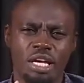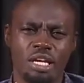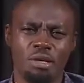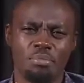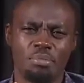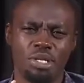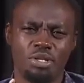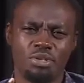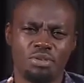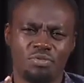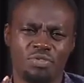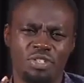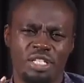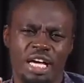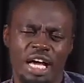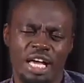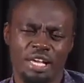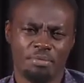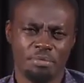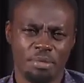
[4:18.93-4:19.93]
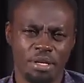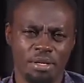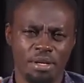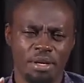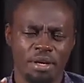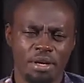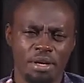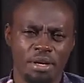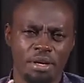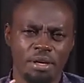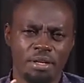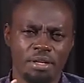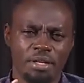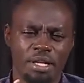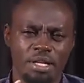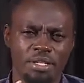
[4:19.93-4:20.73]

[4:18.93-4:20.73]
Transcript: element of time. Eh?